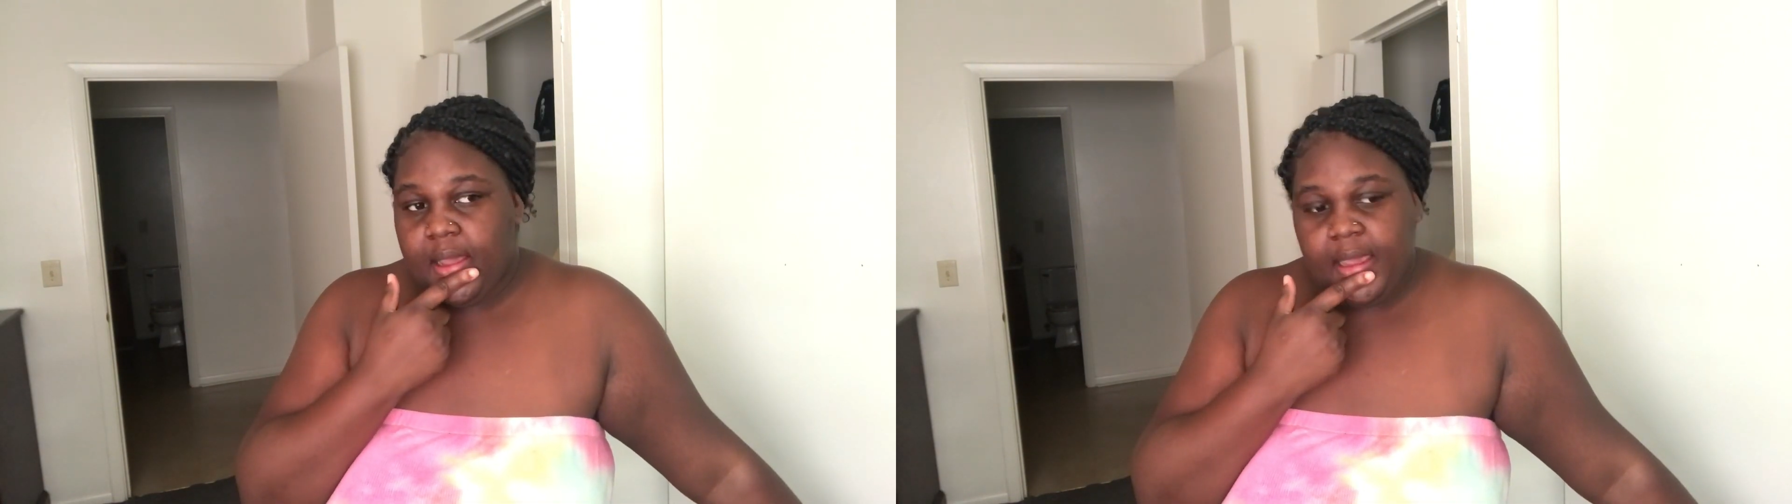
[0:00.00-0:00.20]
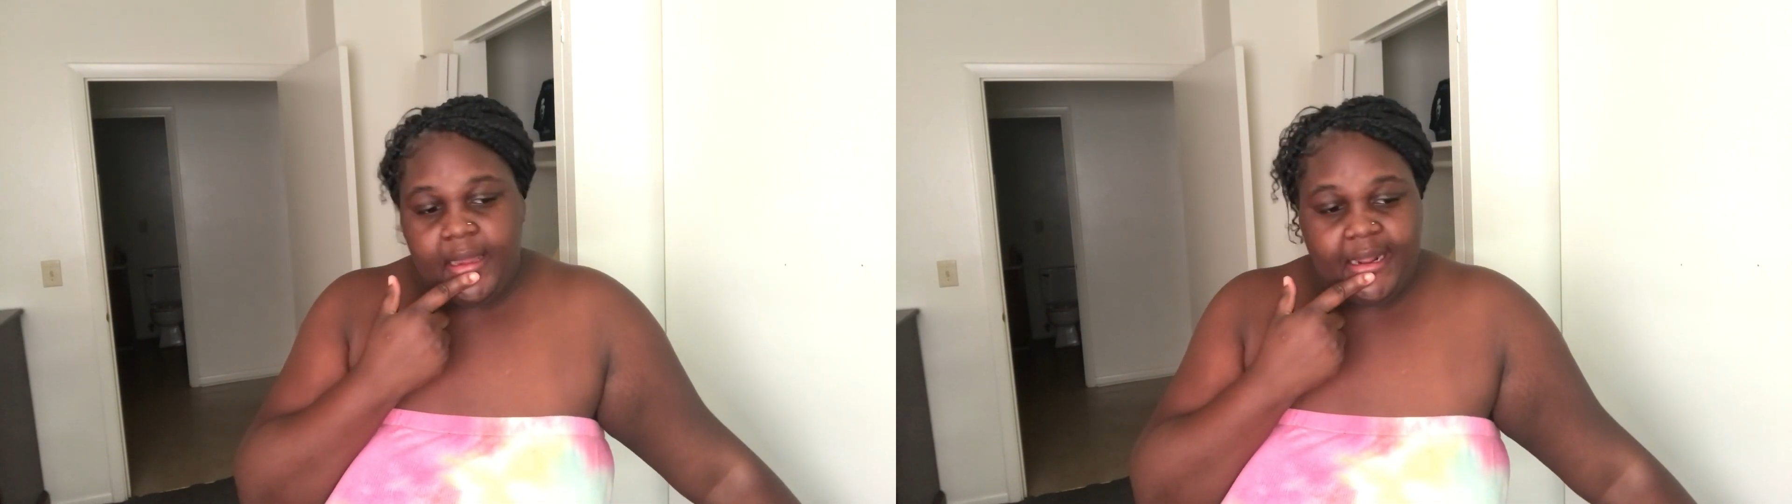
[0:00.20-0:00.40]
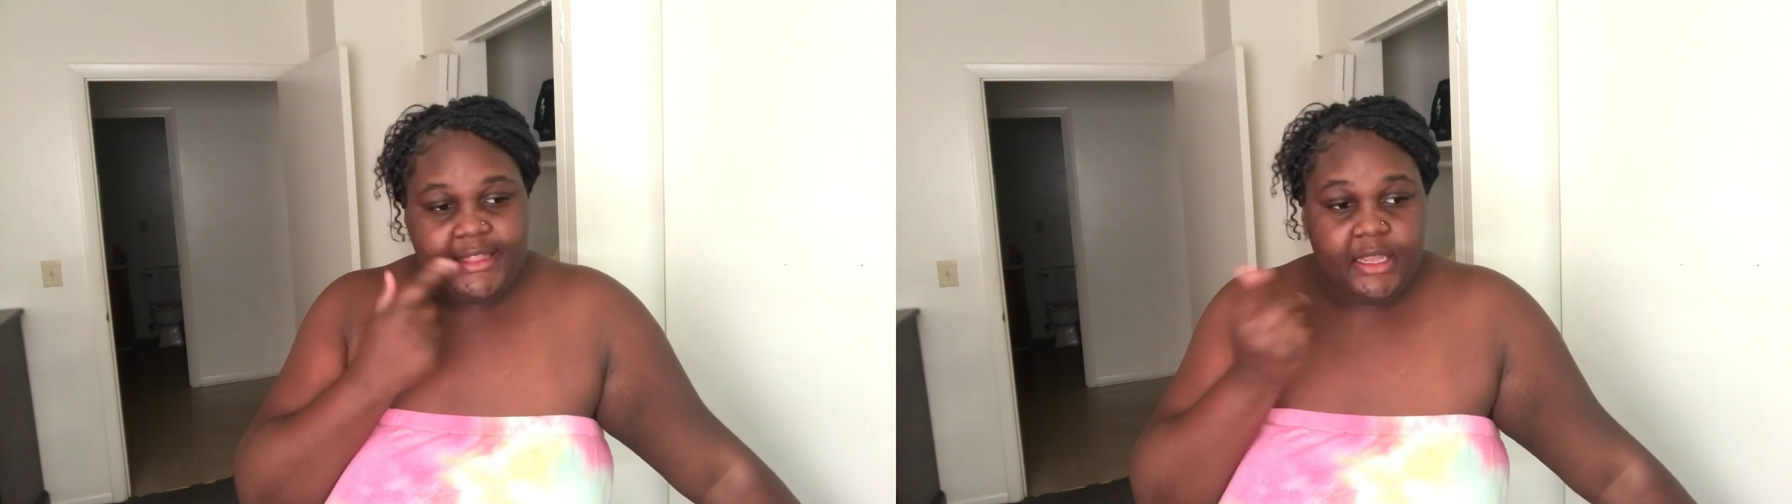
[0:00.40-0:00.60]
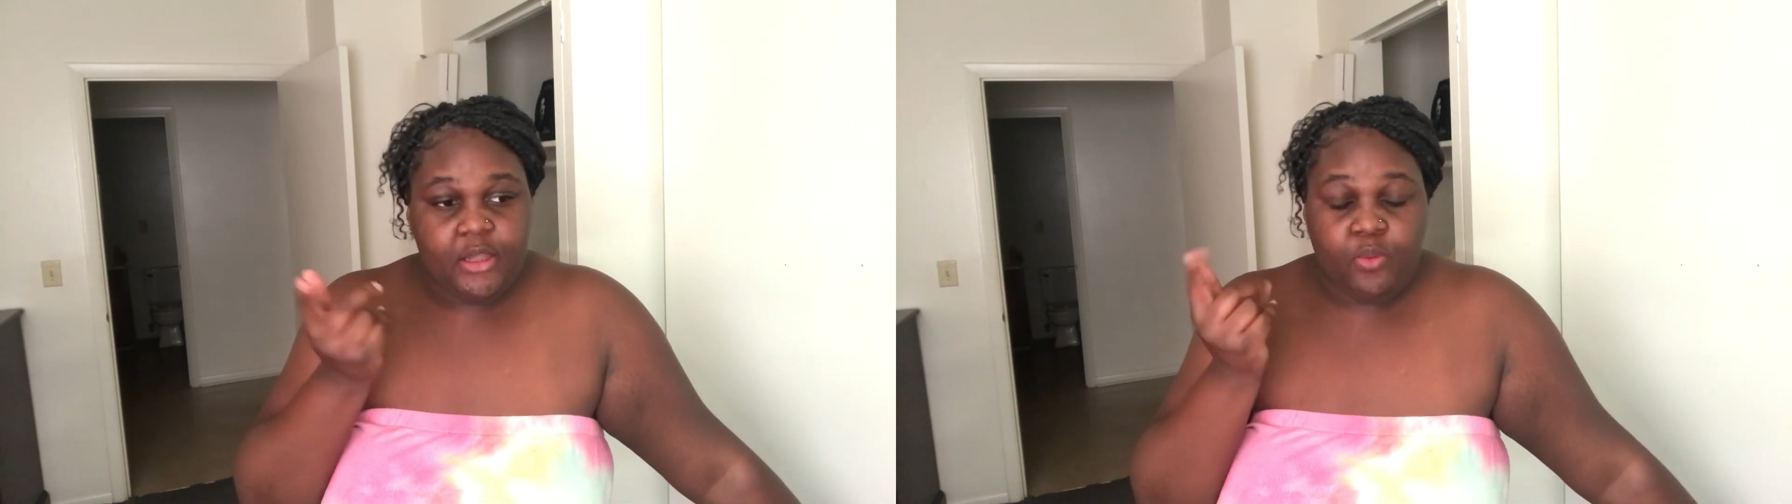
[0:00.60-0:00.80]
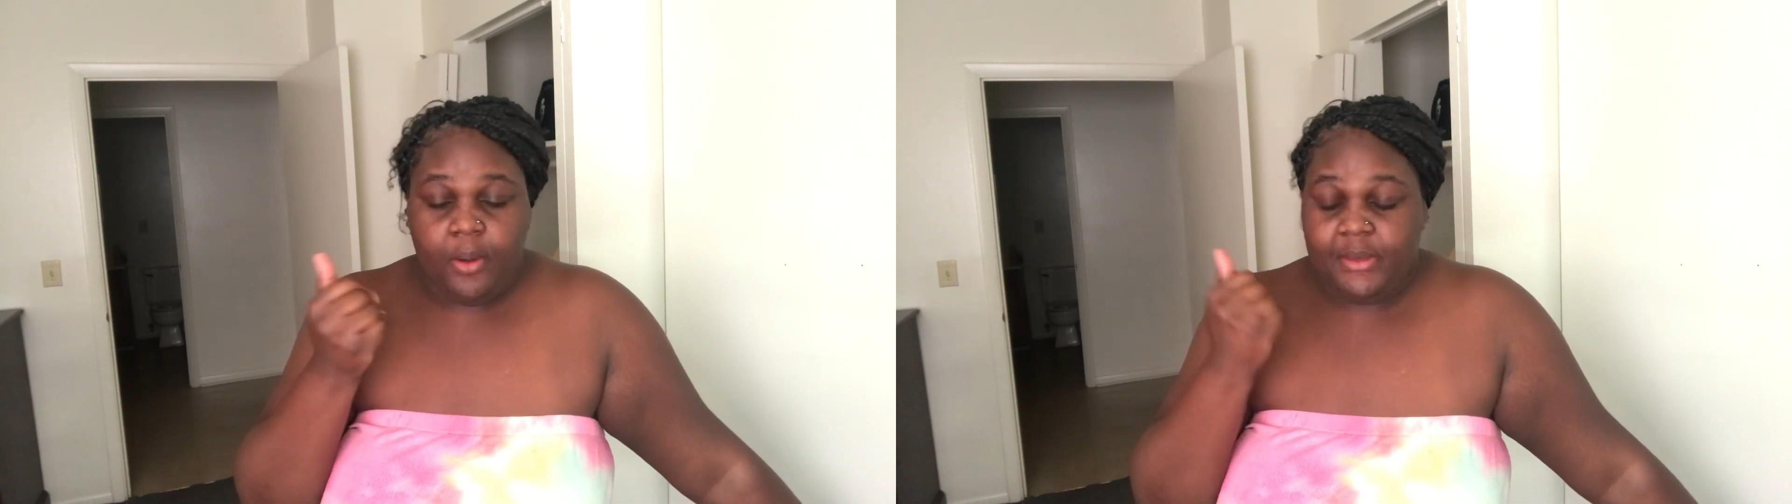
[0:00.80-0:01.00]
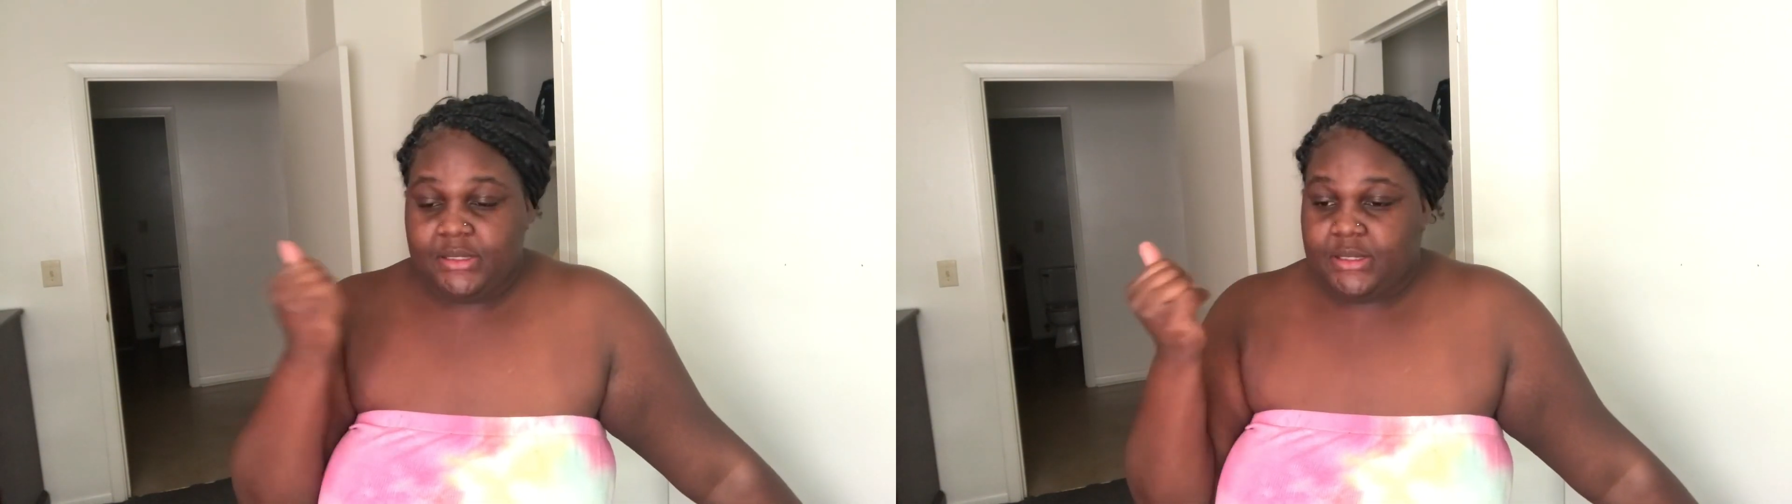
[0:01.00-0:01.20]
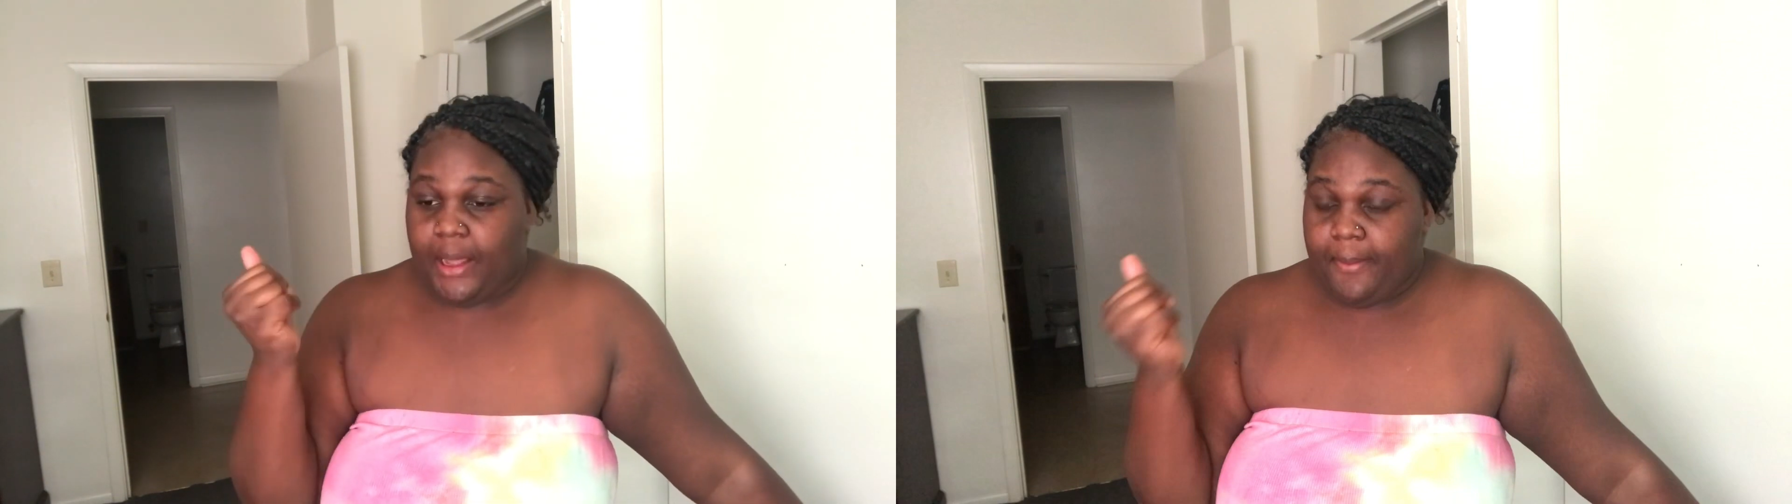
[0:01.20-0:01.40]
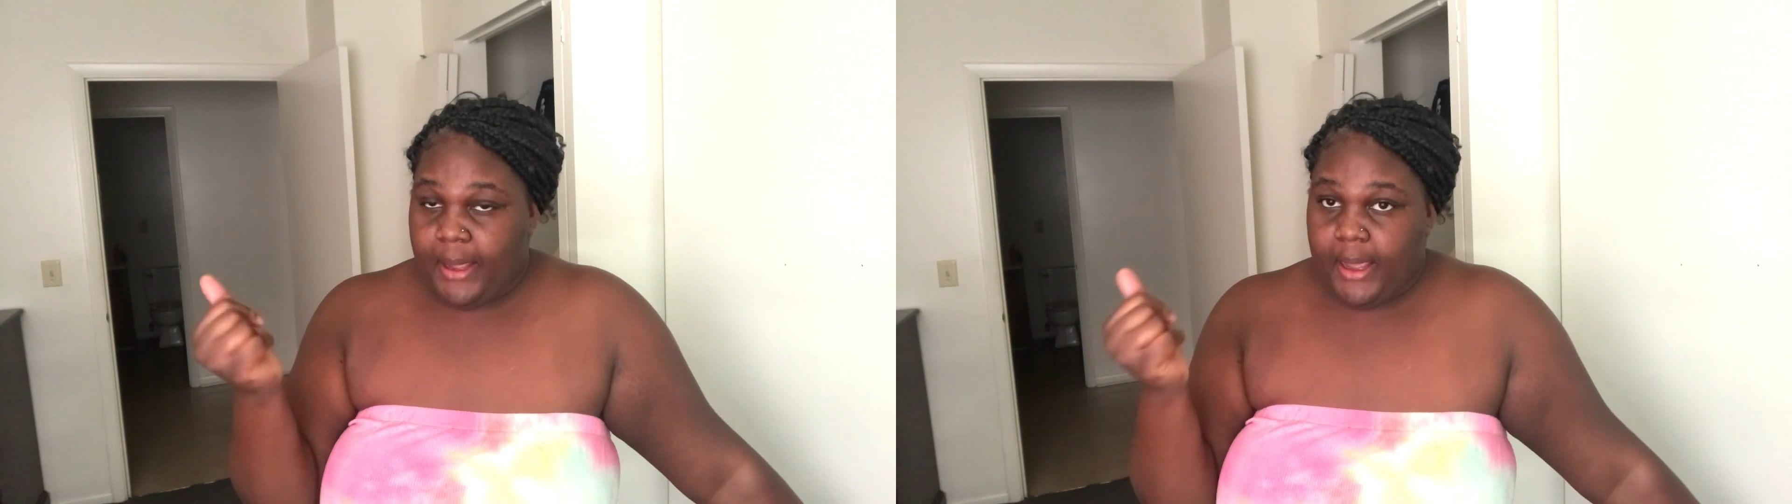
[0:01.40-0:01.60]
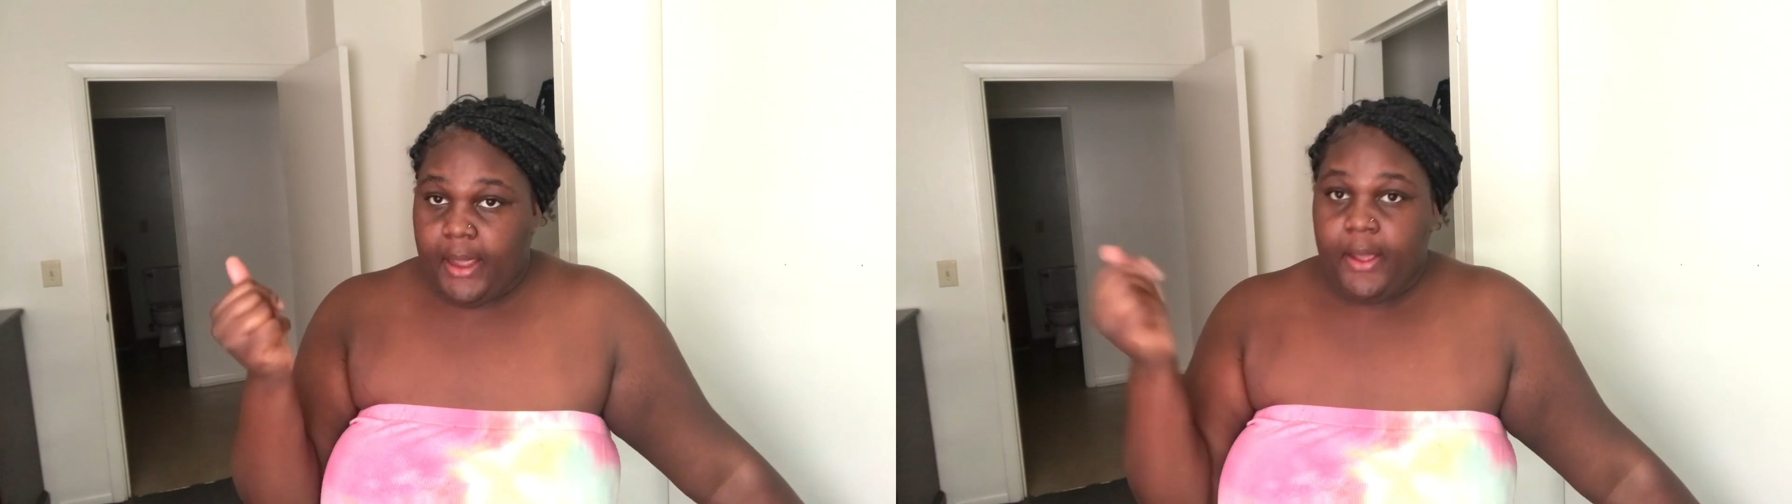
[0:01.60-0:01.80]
And I think he wanted me to stop by.